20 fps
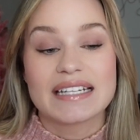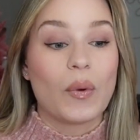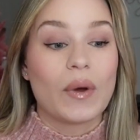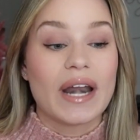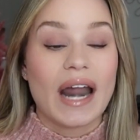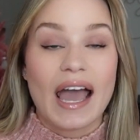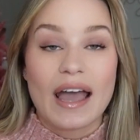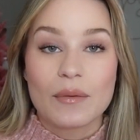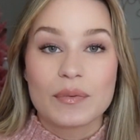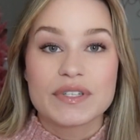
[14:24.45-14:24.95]
When
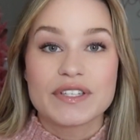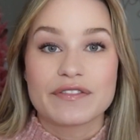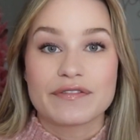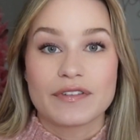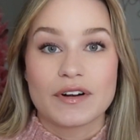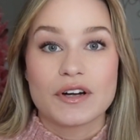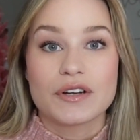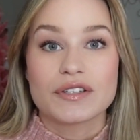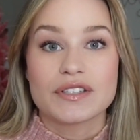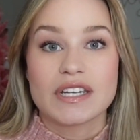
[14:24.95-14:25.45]
I was a
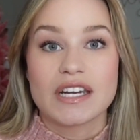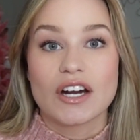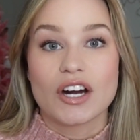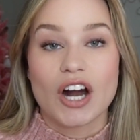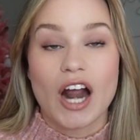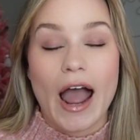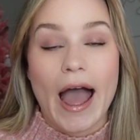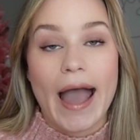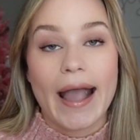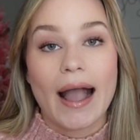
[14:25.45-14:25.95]
first
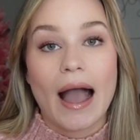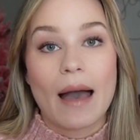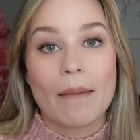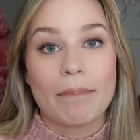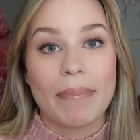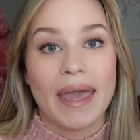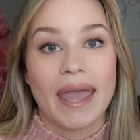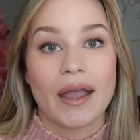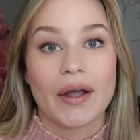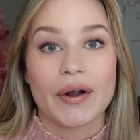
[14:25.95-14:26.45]
year, I got
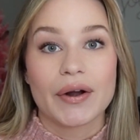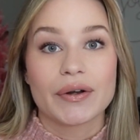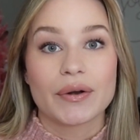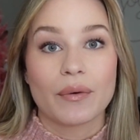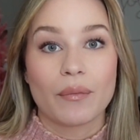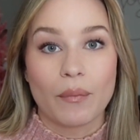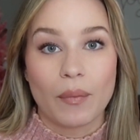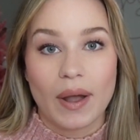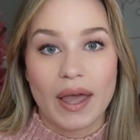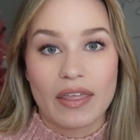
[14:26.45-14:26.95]
paired
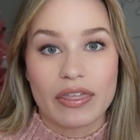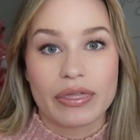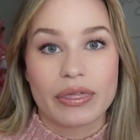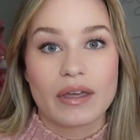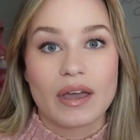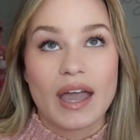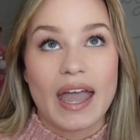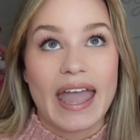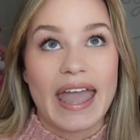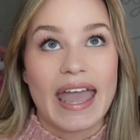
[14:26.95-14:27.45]
with
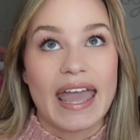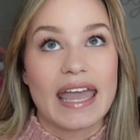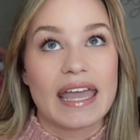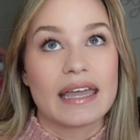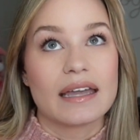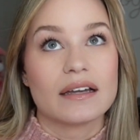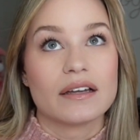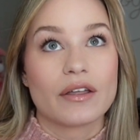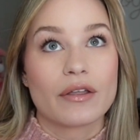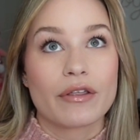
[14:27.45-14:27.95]

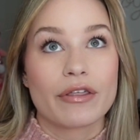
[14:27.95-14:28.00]
a